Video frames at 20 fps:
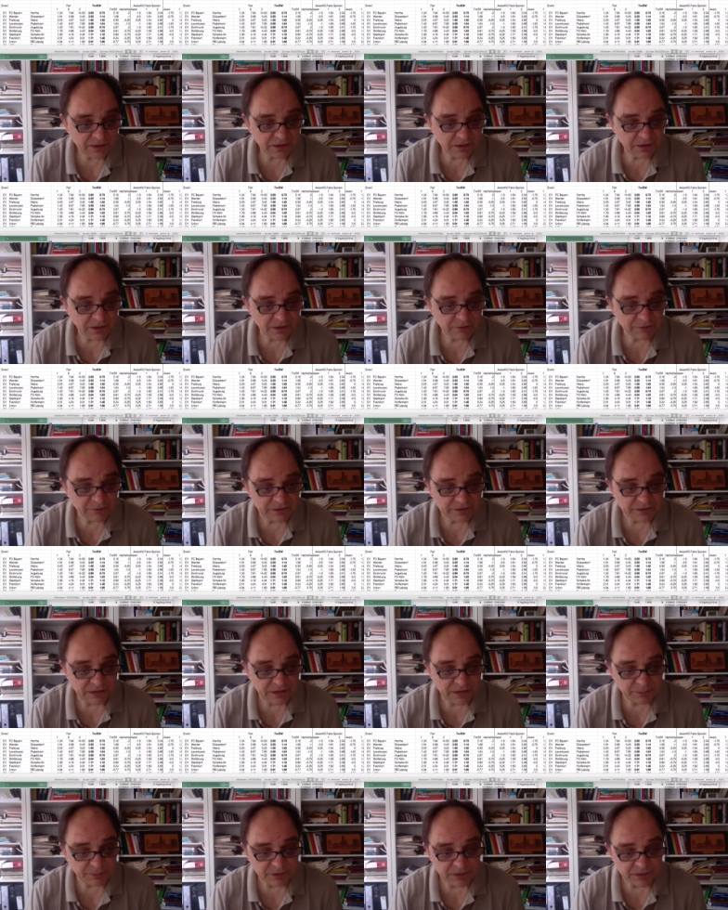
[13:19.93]
If I take
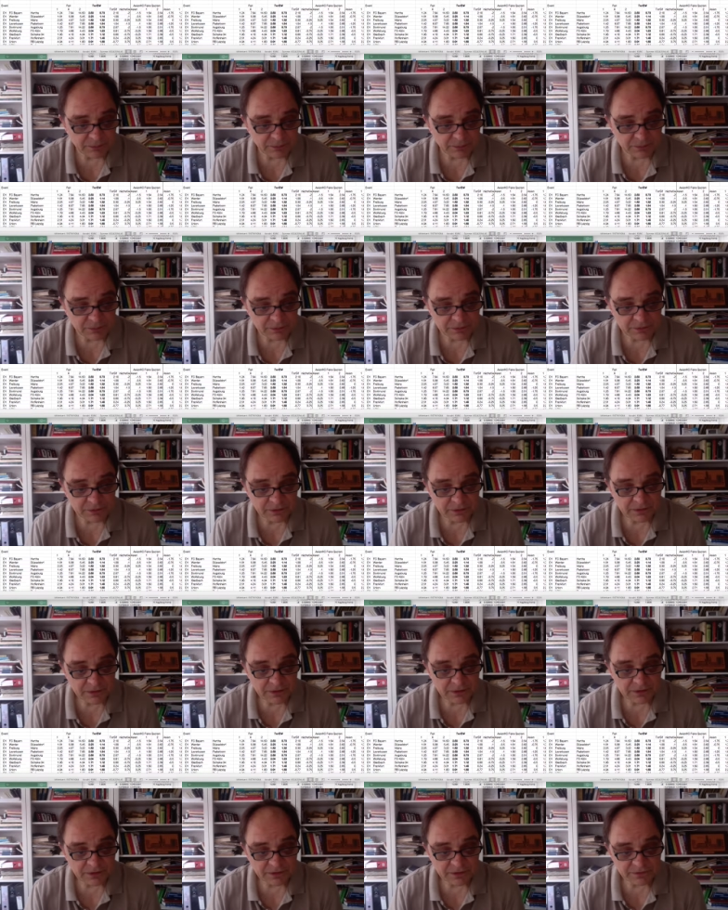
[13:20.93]
Paderborn,
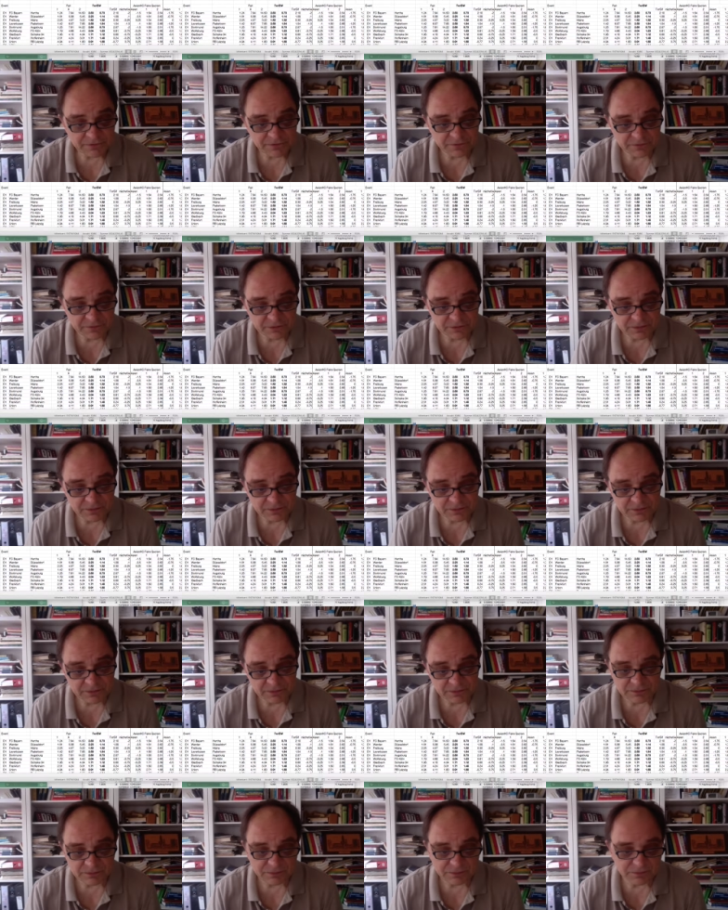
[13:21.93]
it's,
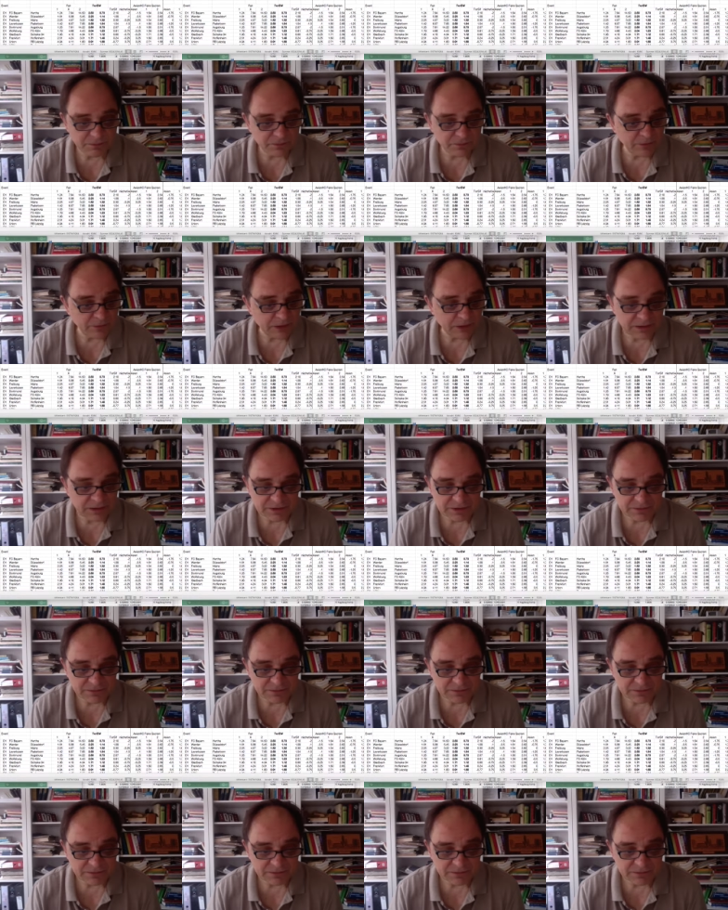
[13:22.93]
well,